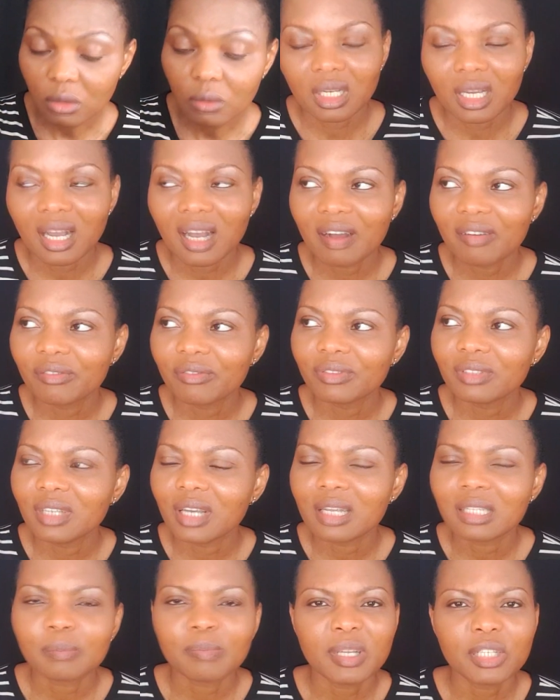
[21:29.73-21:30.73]
They have
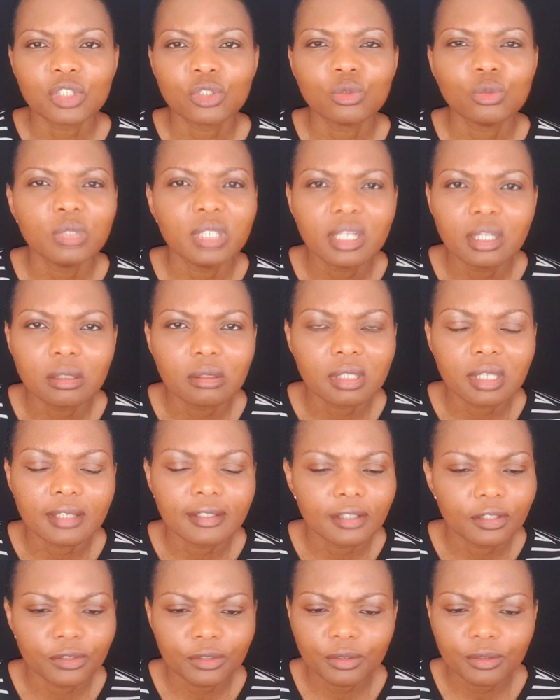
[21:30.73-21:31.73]
their special nails that they
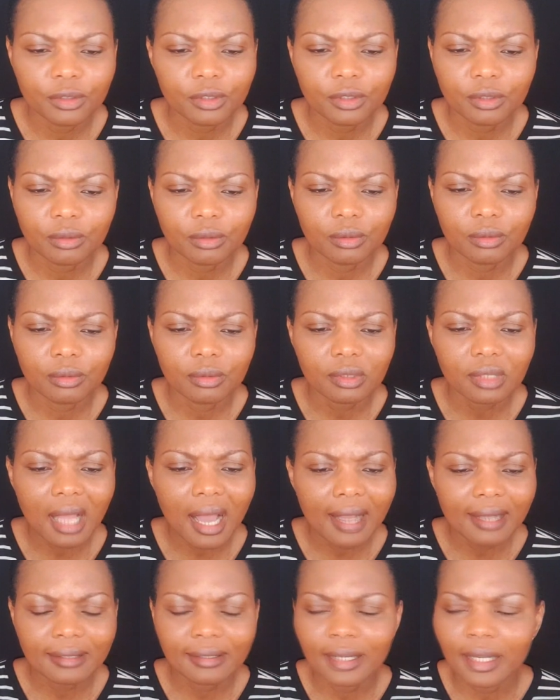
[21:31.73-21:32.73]
use to
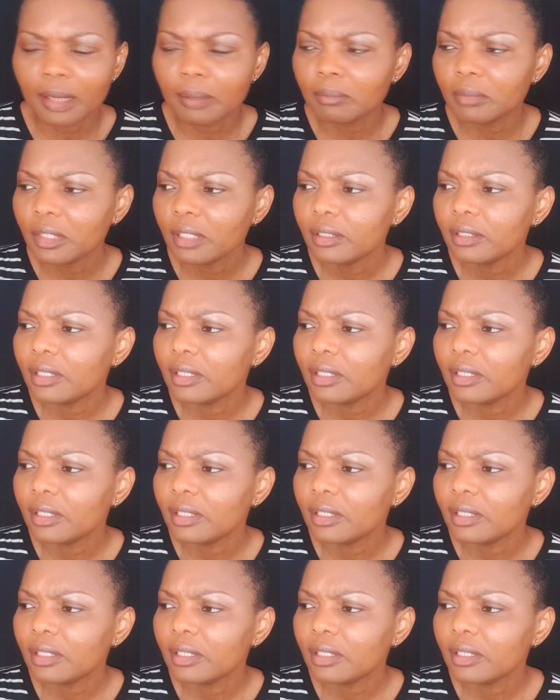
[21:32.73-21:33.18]
tack them.